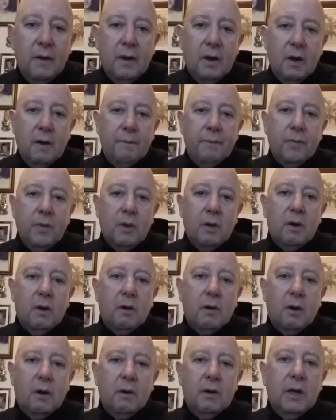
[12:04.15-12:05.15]

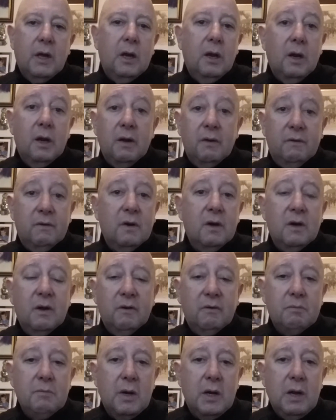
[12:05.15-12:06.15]
are getting less and
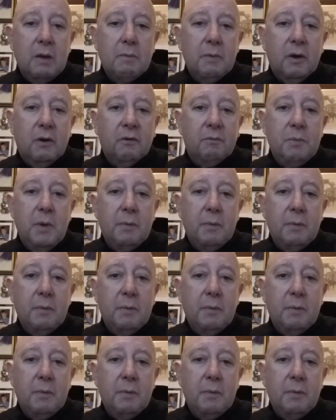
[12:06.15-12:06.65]
less money because